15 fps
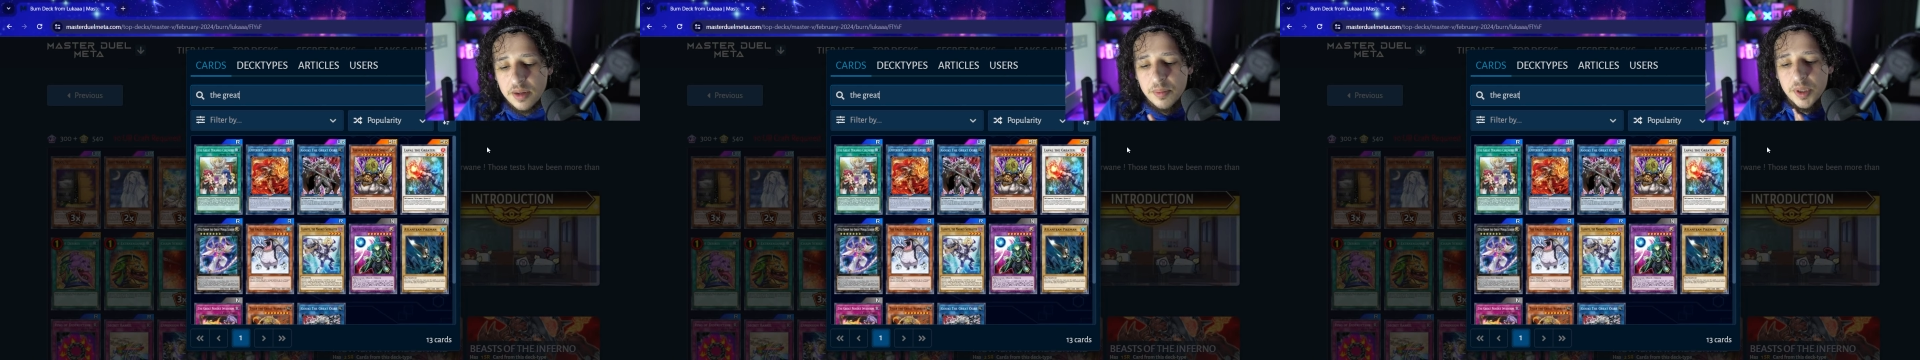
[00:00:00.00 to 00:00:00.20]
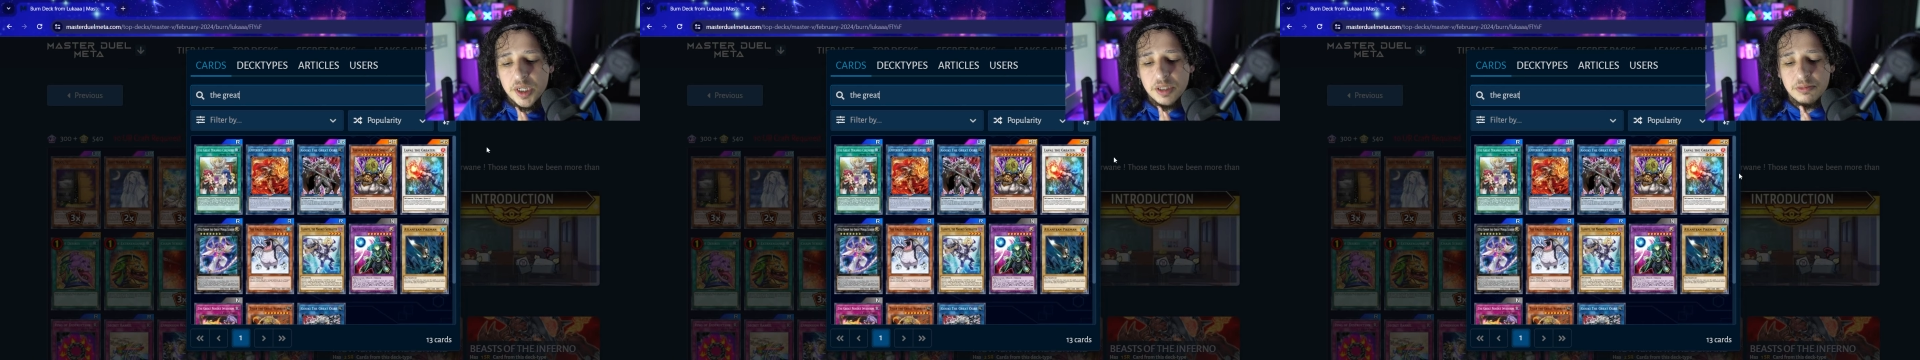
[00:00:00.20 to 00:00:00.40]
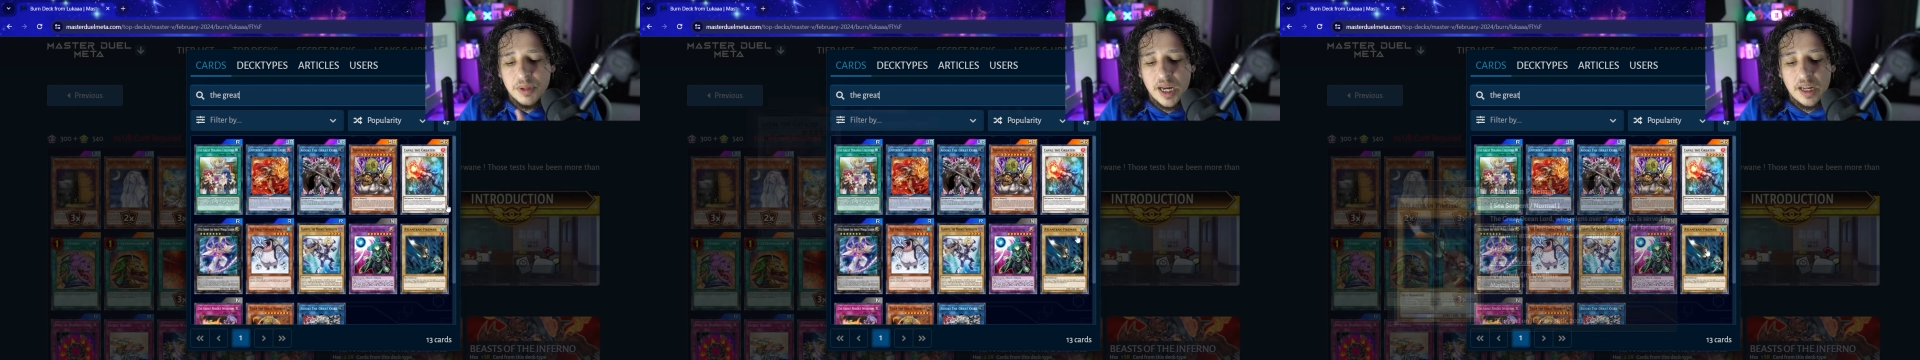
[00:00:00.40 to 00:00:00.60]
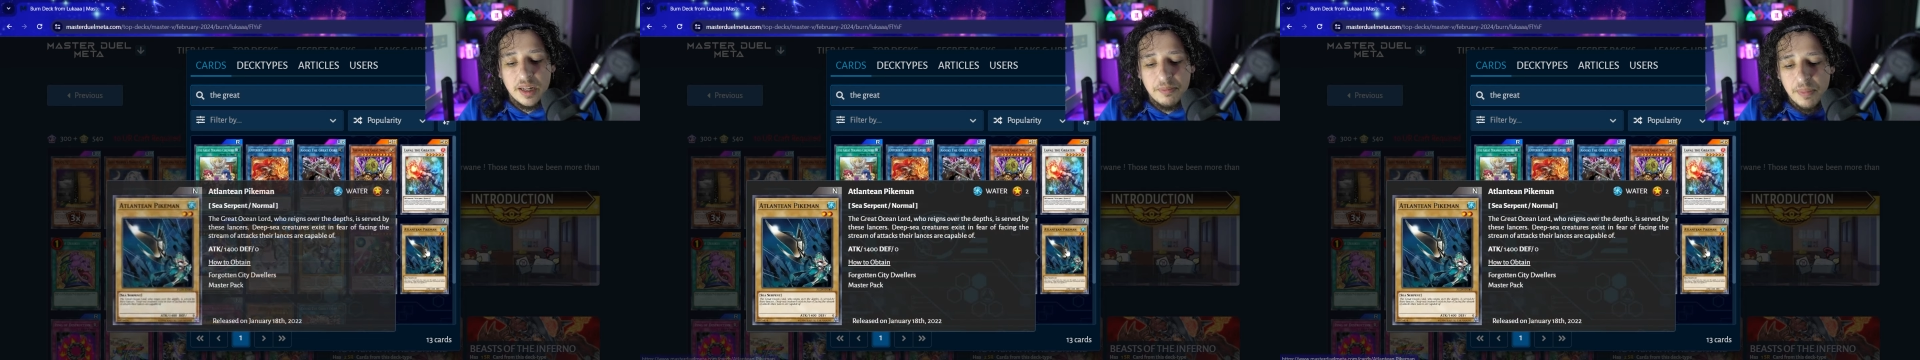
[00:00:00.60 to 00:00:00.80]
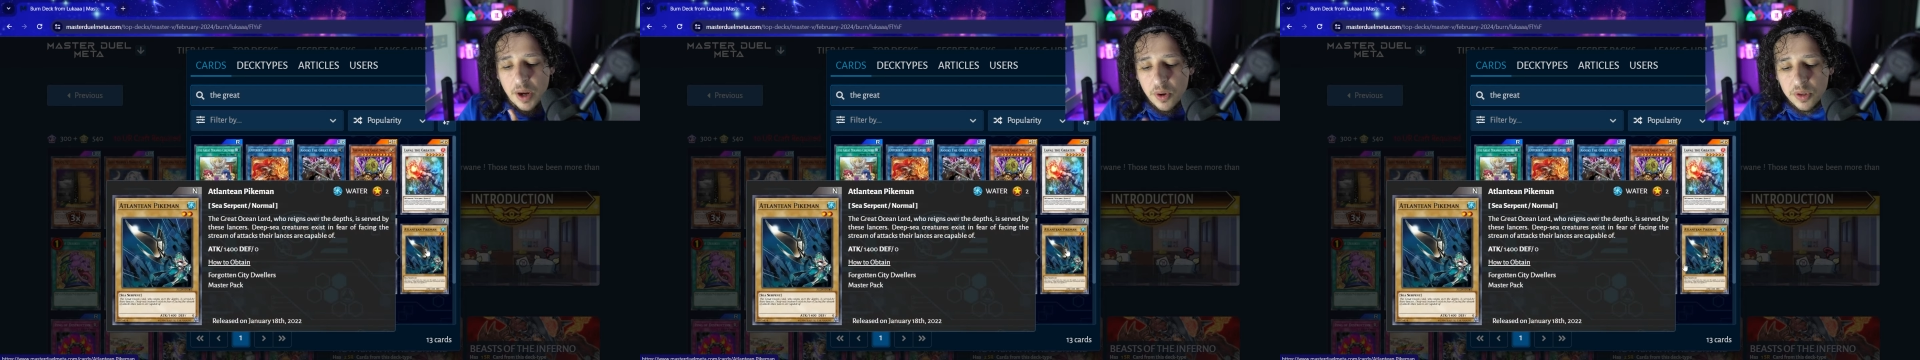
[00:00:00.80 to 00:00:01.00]
because my
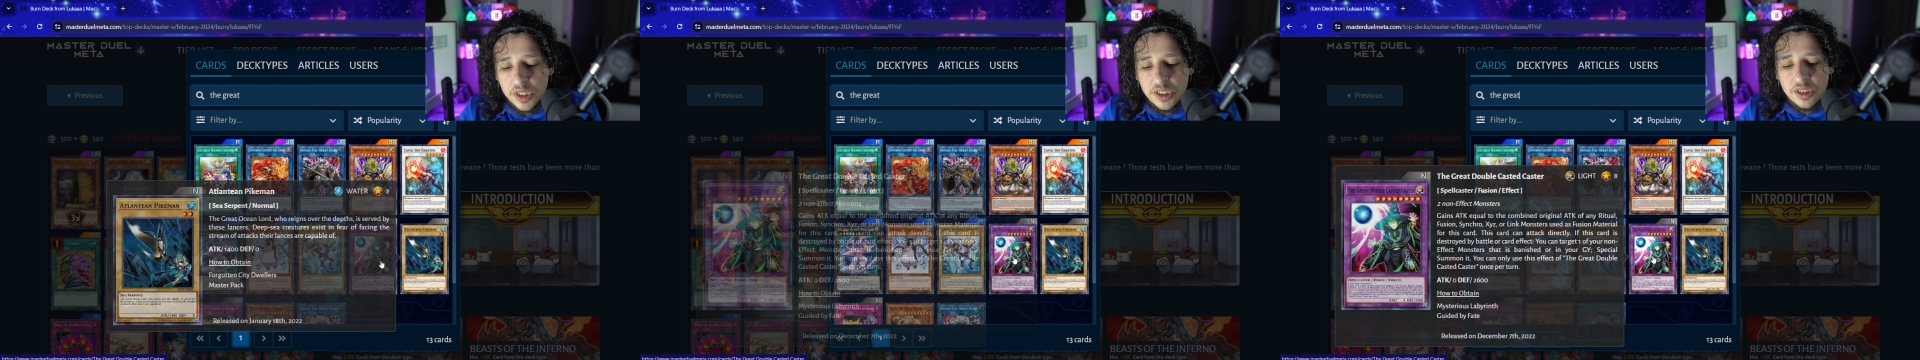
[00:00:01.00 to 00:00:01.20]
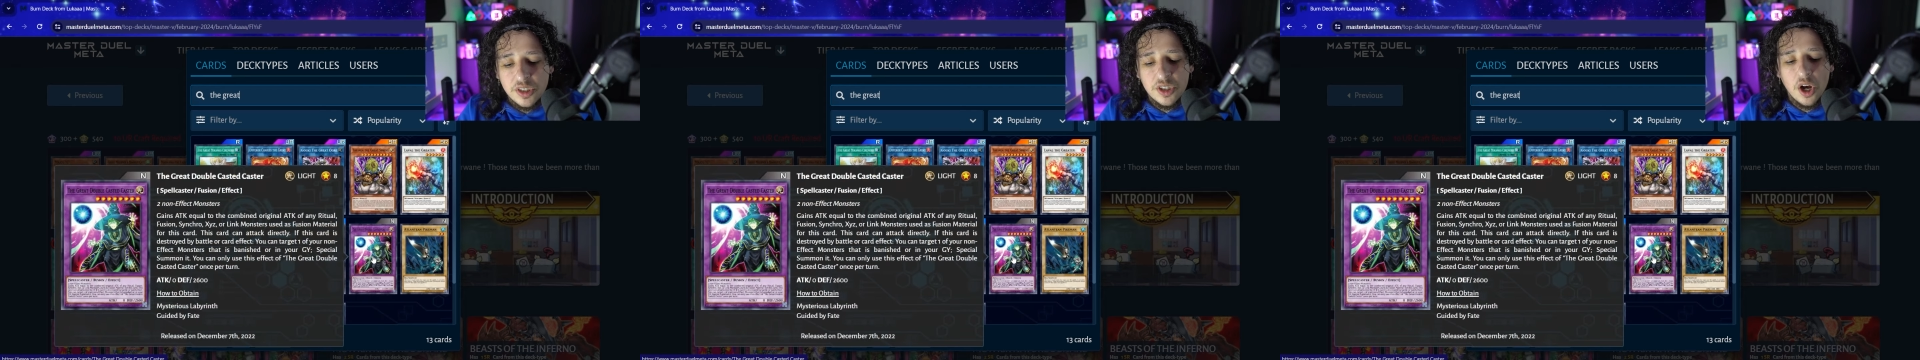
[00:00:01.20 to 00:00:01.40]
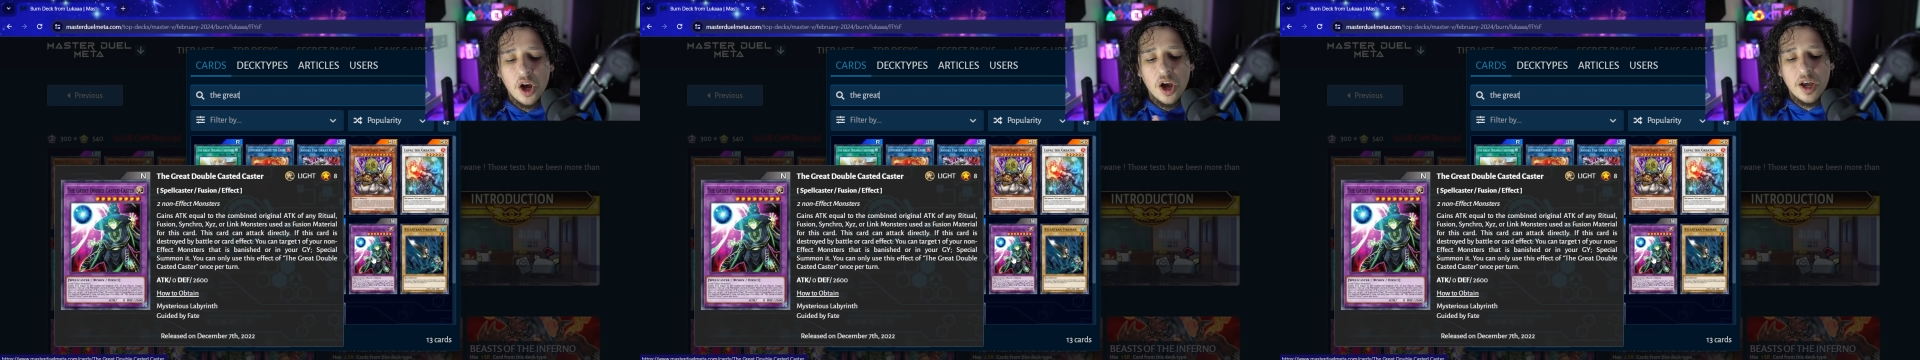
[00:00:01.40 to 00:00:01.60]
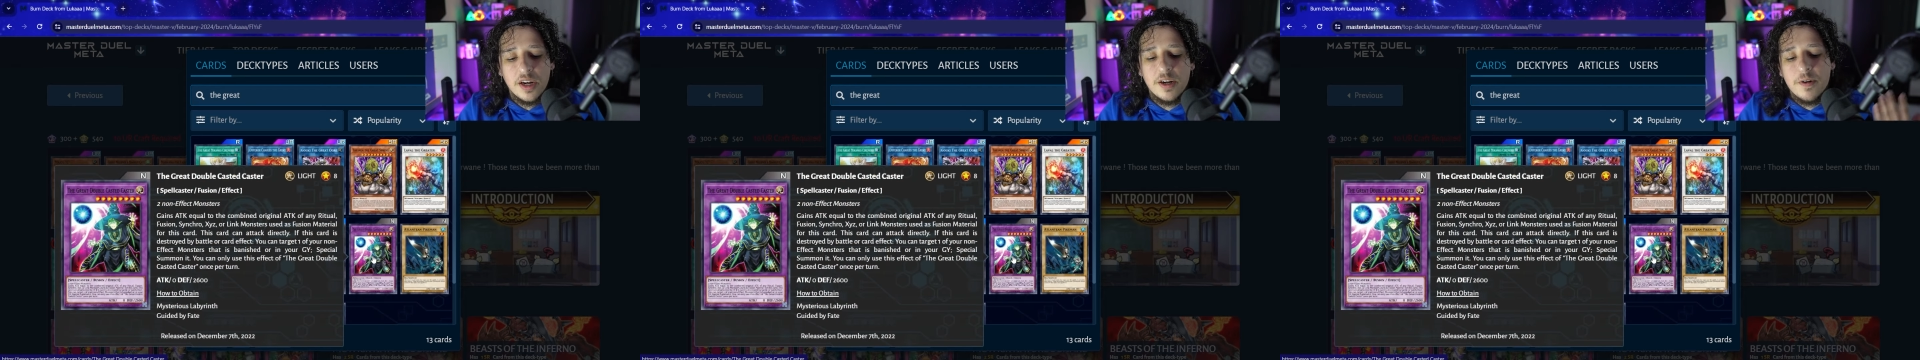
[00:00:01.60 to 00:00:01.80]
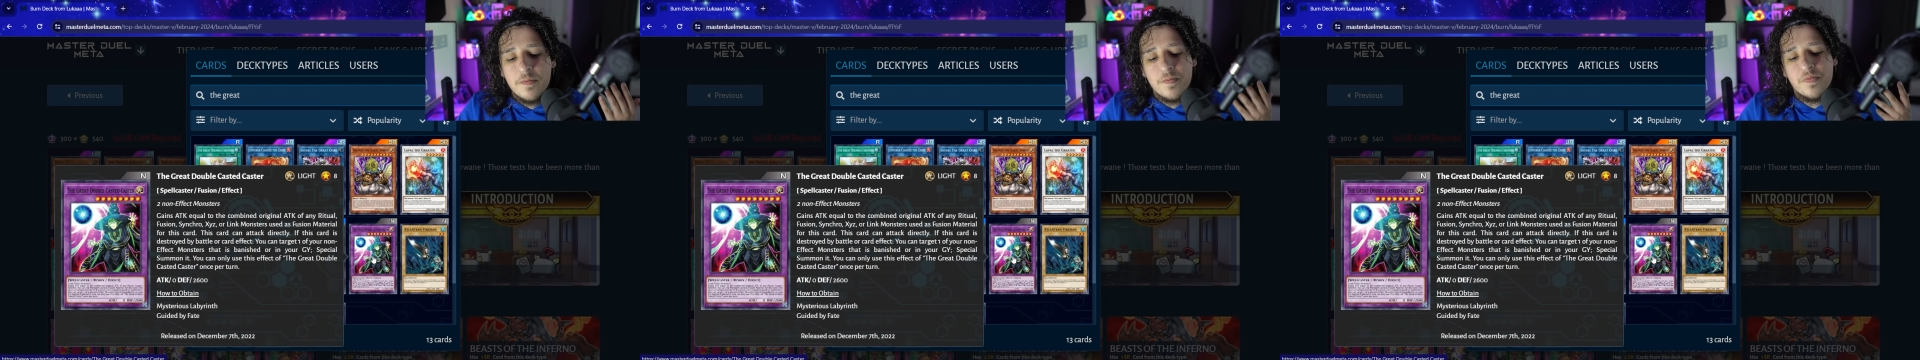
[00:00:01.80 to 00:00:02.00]
my only non